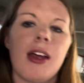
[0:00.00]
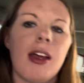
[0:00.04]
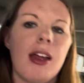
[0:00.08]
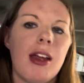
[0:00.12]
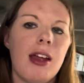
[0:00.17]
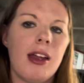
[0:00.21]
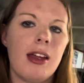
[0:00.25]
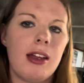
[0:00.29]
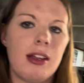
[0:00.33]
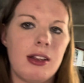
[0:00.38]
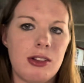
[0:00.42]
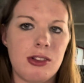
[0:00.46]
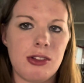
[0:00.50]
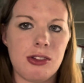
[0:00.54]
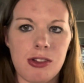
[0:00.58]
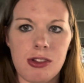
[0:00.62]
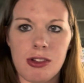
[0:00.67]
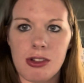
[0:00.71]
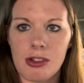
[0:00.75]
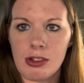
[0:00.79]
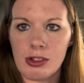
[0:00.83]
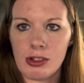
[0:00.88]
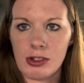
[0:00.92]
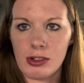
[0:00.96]
and
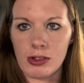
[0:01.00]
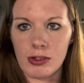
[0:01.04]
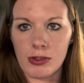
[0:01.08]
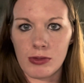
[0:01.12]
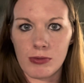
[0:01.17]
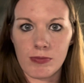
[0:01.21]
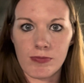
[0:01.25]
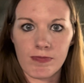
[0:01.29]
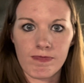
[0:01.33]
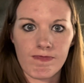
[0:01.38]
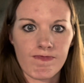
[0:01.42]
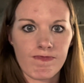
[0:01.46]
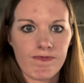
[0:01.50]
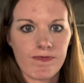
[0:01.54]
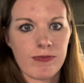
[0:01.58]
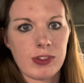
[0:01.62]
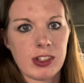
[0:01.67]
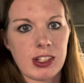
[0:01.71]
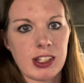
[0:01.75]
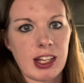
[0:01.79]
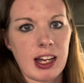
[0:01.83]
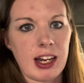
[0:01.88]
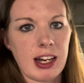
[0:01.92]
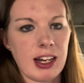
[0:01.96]

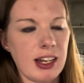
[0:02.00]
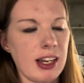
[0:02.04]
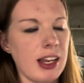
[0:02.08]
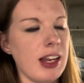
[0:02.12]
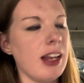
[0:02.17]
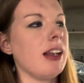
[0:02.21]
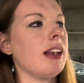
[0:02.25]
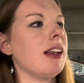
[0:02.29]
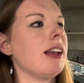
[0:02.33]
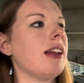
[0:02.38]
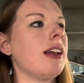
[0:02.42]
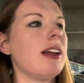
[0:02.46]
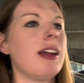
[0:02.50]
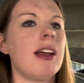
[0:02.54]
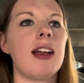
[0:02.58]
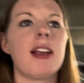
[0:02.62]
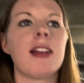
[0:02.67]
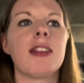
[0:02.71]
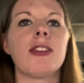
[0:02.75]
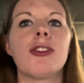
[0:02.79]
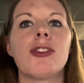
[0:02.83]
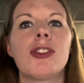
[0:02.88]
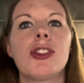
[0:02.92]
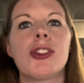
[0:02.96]
sign
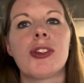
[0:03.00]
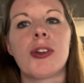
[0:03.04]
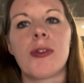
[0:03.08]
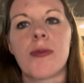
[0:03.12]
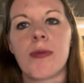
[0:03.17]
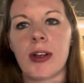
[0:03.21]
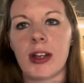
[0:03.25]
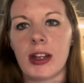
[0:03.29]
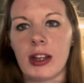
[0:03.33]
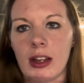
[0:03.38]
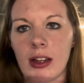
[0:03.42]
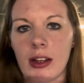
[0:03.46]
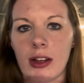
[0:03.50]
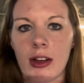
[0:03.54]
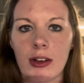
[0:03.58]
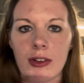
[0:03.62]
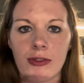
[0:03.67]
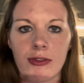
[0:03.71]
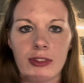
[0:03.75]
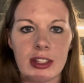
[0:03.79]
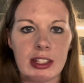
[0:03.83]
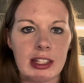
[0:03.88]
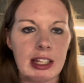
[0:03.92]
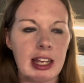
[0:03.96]
in so we can go
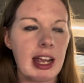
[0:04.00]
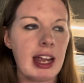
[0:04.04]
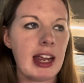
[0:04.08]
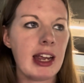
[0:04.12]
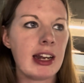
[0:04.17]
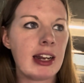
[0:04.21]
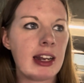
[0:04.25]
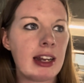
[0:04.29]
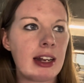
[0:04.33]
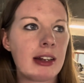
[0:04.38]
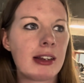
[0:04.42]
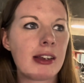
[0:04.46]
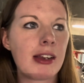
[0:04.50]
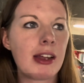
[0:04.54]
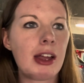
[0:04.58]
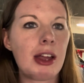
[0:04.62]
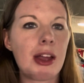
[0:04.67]
visit Hayden.